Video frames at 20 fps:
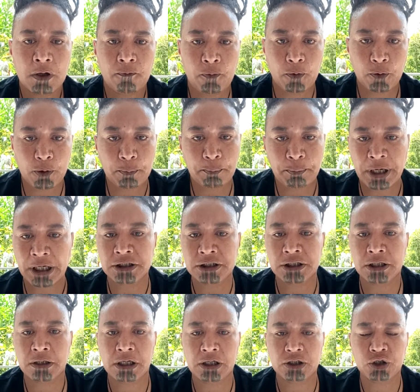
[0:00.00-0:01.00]
for the
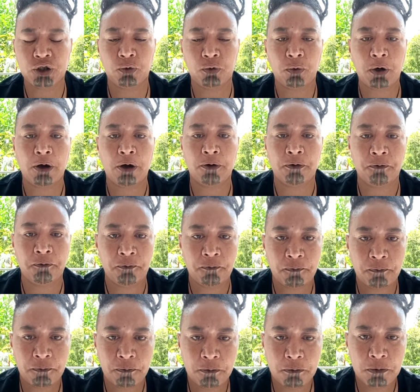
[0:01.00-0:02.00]
pattern that you wove
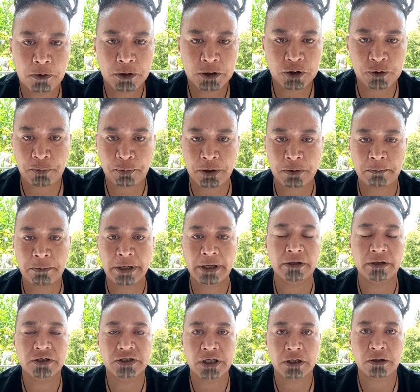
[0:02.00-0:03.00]
to bring me
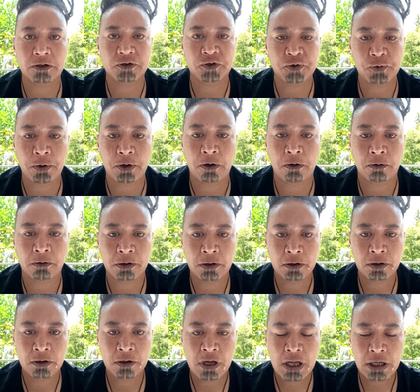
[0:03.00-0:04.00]
into this world,
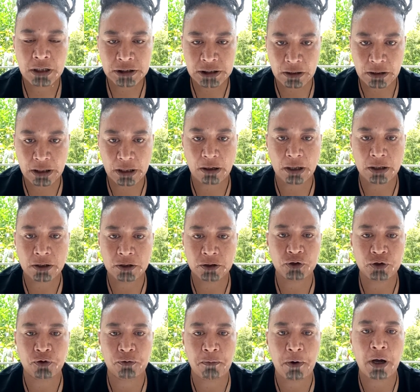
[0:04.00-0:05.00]
so that I
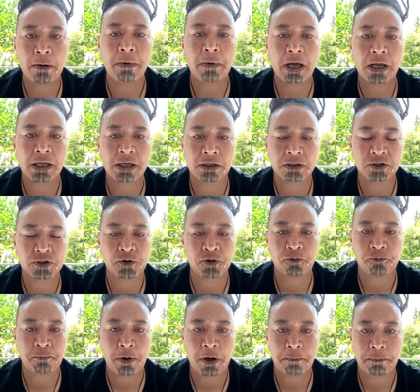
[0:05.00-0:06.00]
could do my mahi and
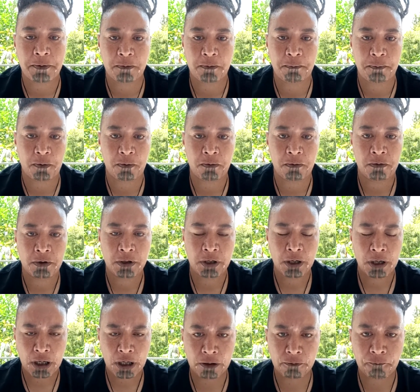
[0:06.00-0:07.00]
serve my people
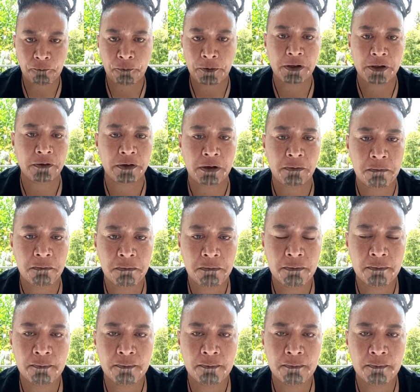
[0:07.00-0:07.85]
and free them.